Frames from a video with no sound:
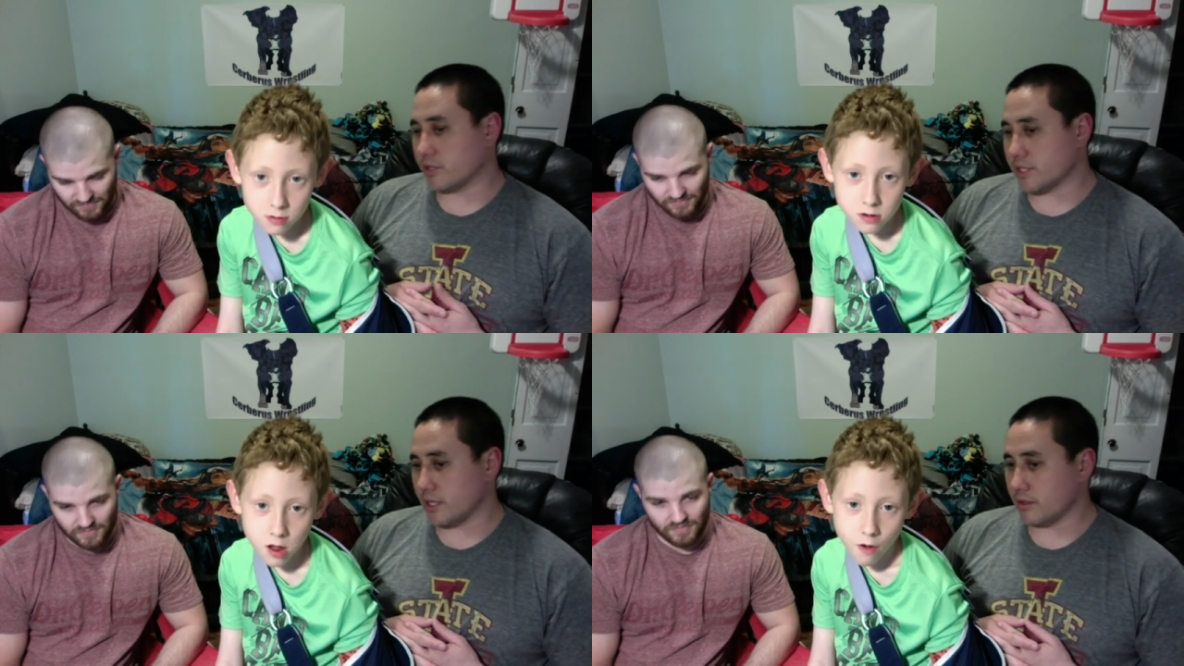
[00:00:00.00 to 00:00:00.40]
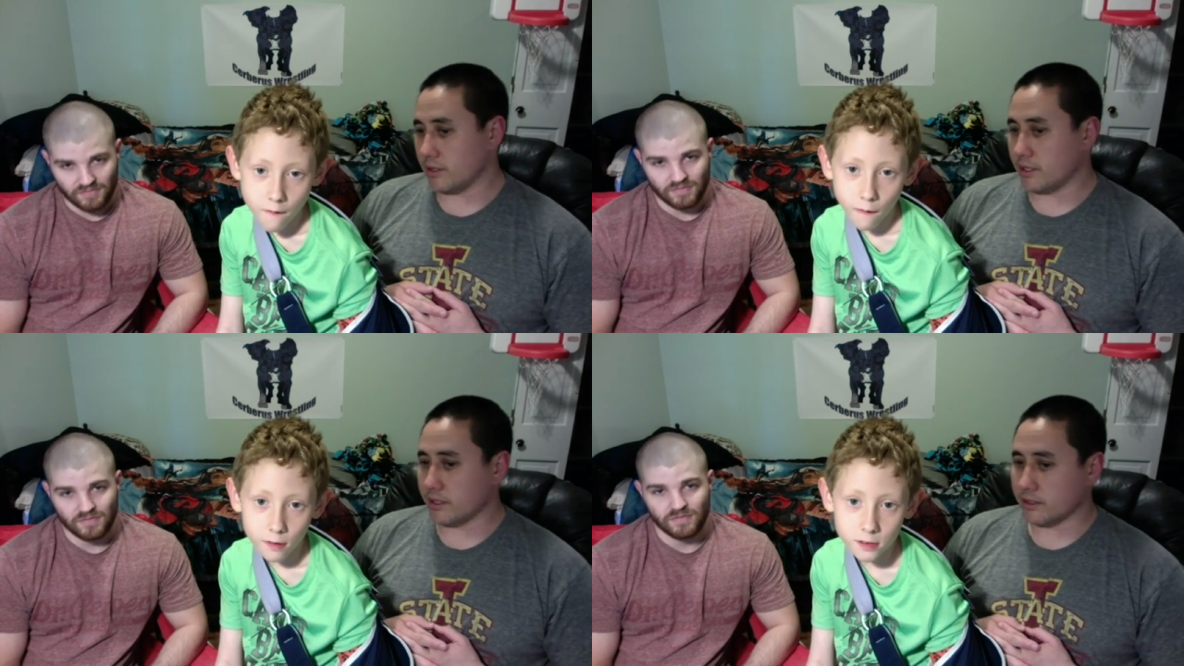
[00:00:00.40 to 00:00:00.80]

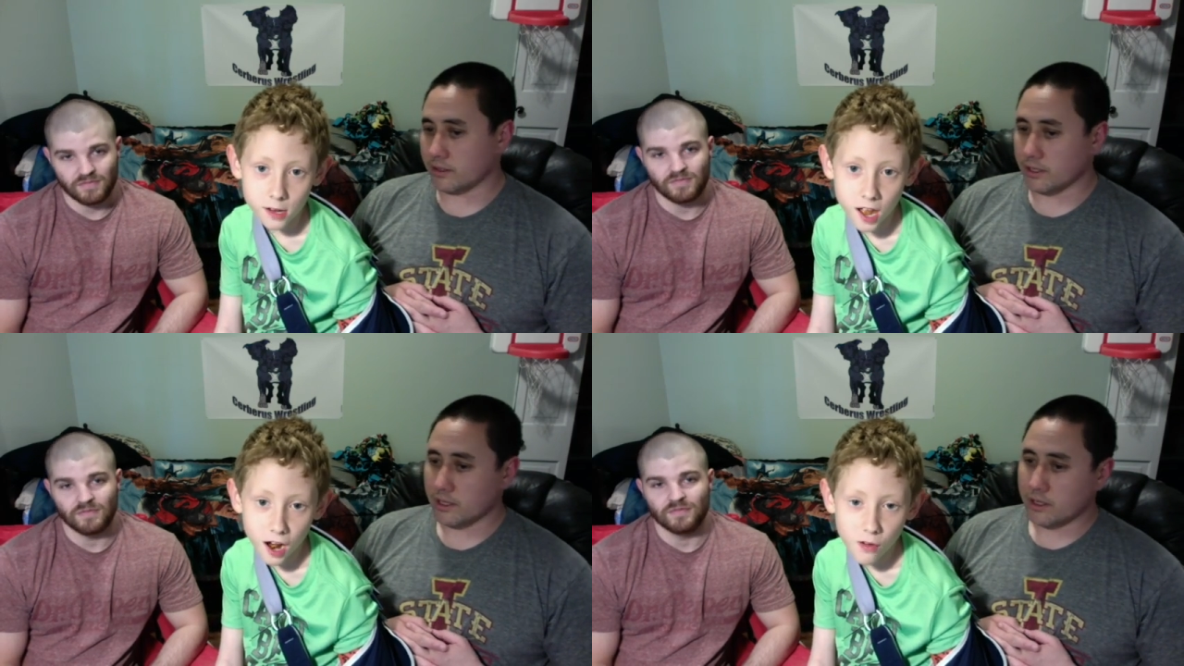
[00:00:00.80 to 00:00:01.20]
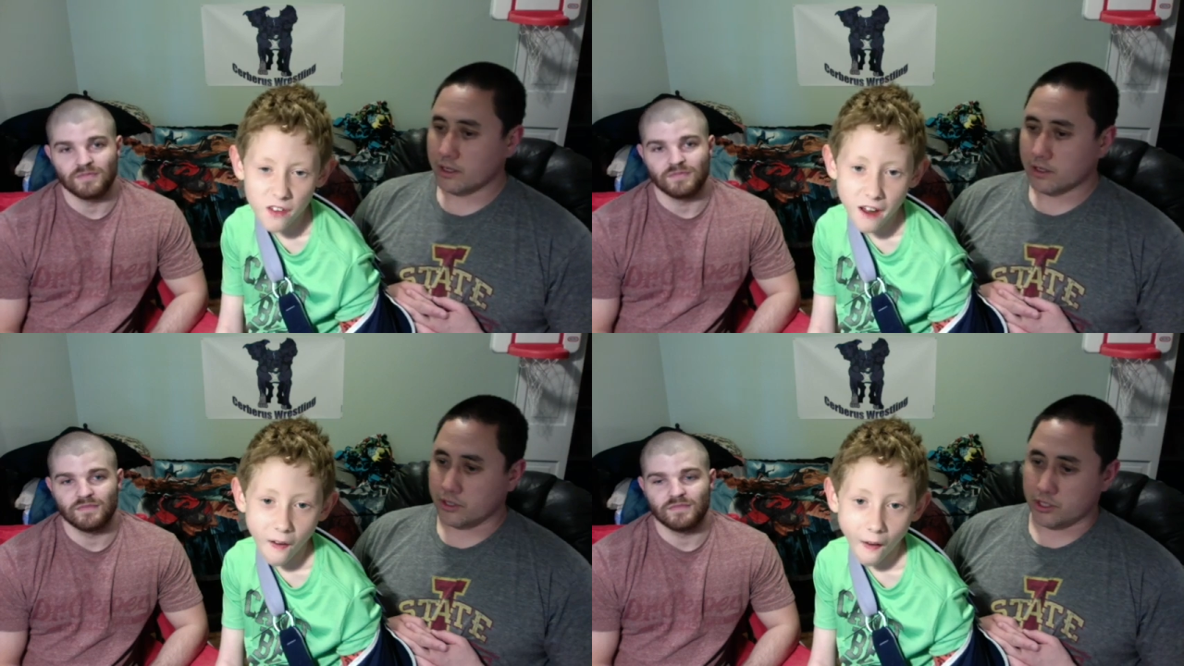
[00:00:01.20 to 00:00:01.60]
Speaker 1: singlet? And yeah.
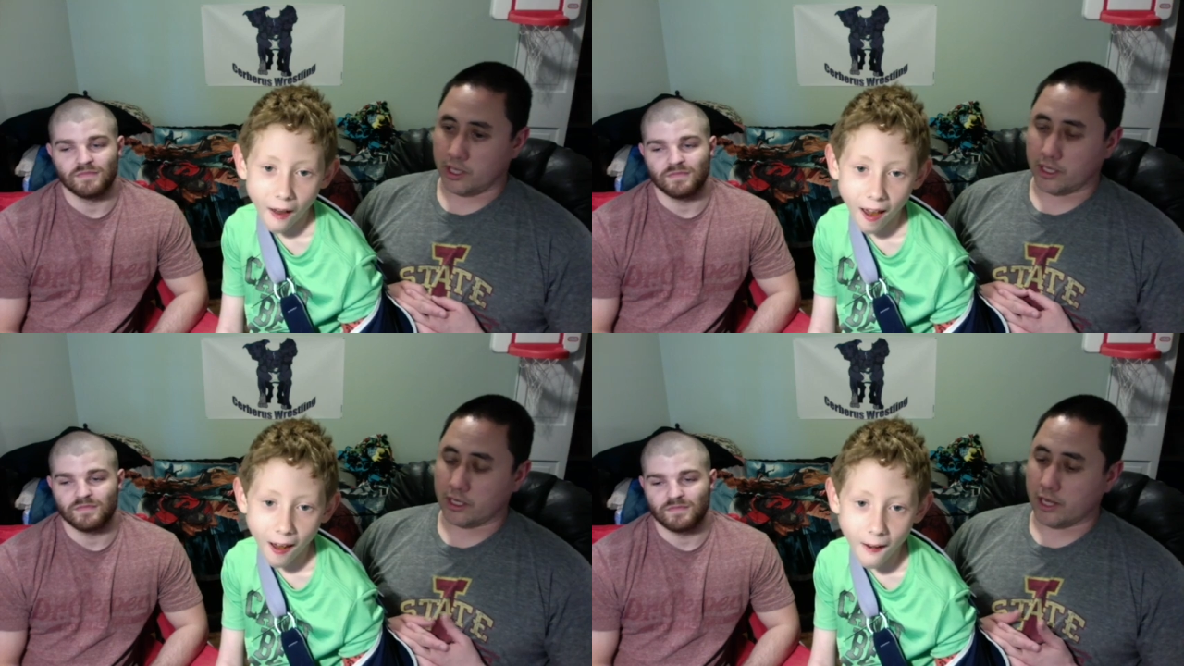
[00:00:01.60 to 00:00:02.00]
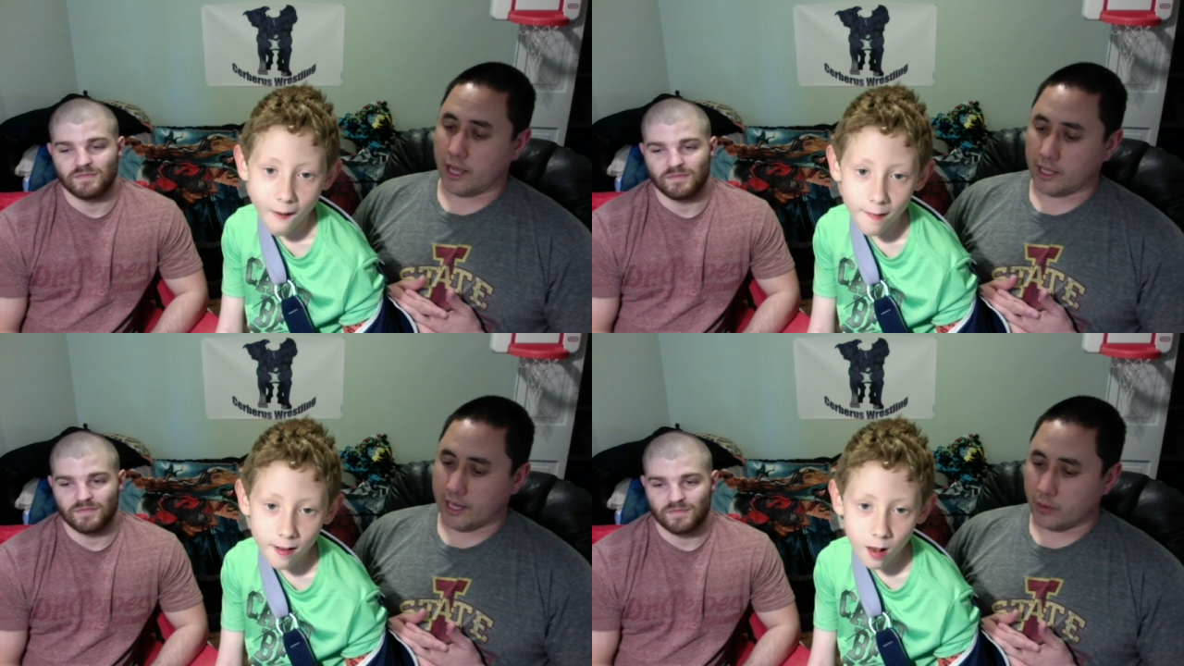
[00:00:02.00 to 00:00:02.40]
Did you like getting to
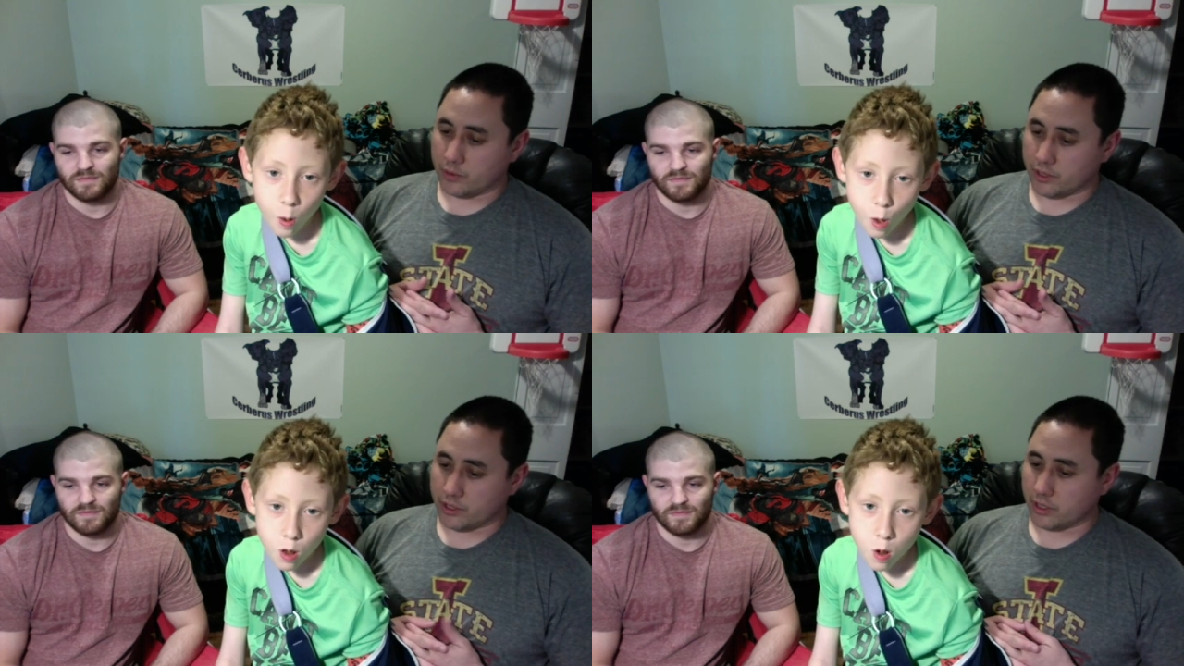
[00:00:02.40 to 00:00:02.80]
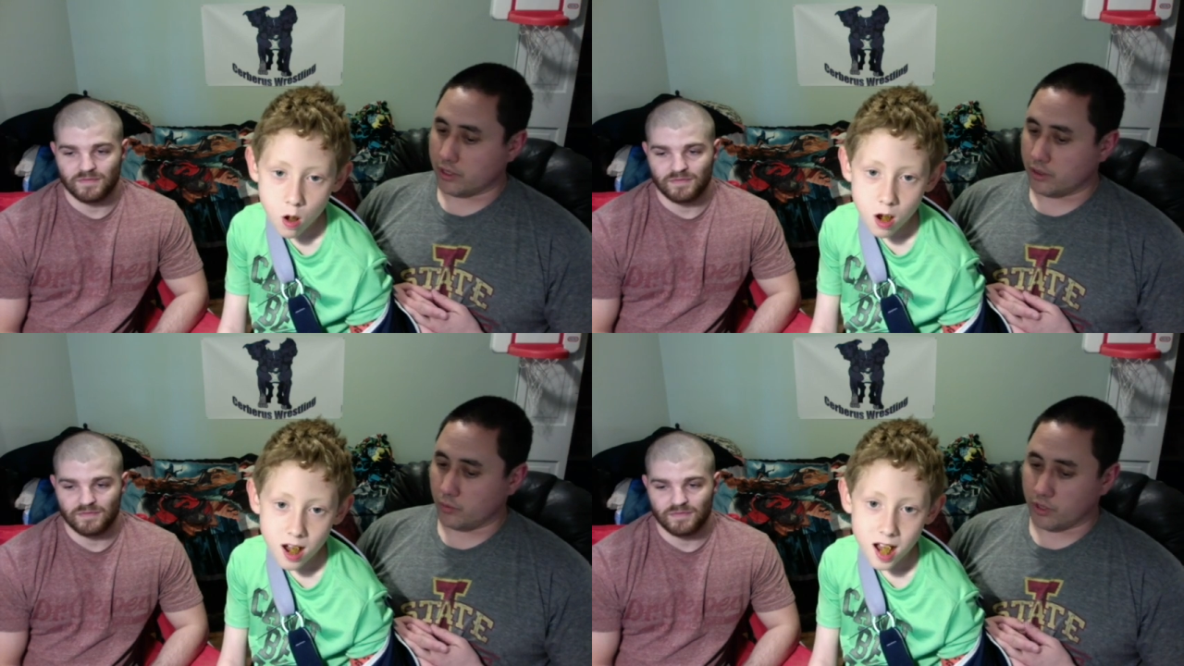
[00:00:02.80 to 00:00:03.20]
hang out with
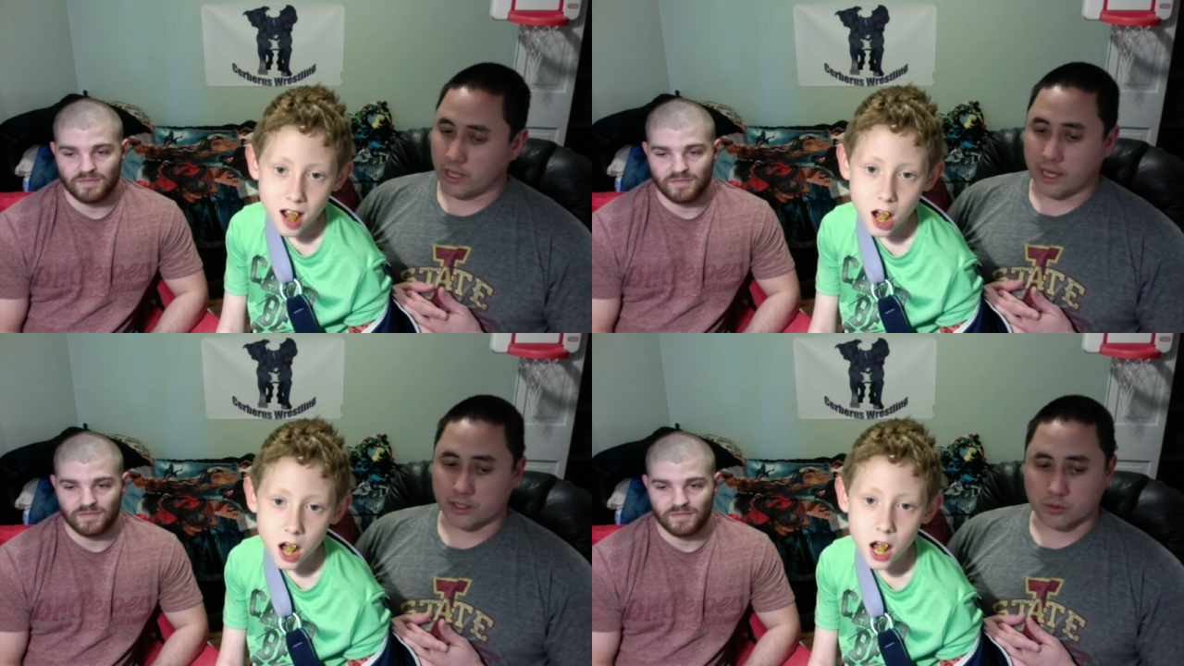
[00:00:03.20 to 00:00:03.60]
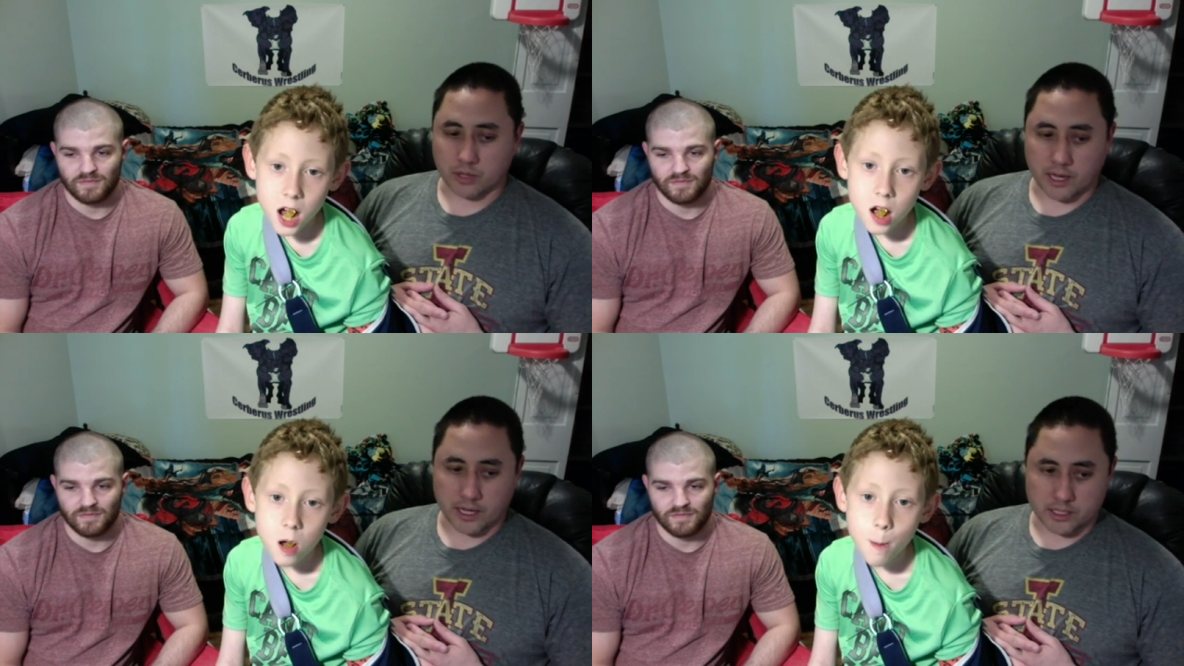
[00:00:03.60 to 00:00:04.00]
uh, one of the high school
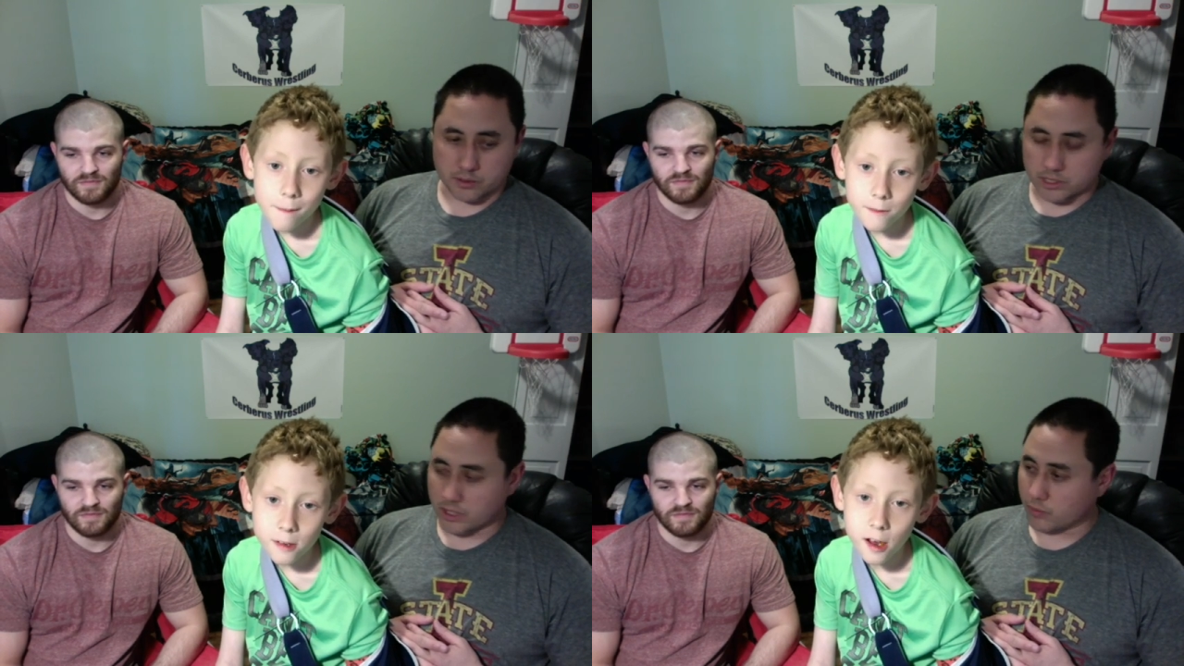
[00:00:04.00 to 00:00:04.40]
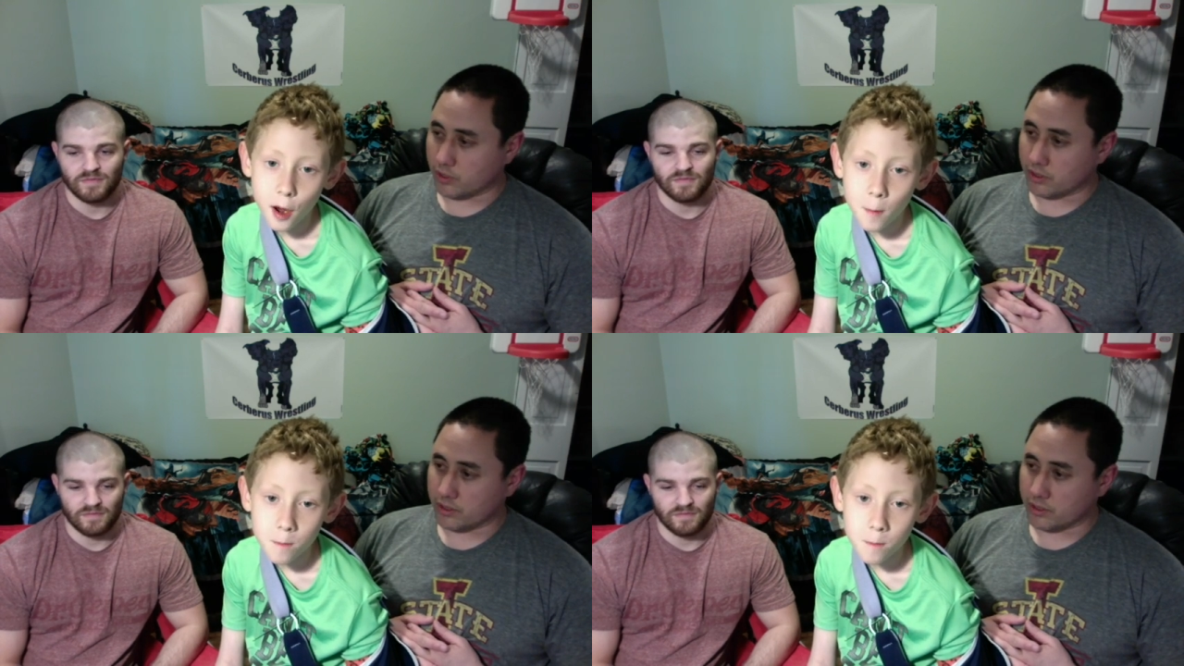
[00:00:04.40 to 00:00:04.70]
guys that was there yeah.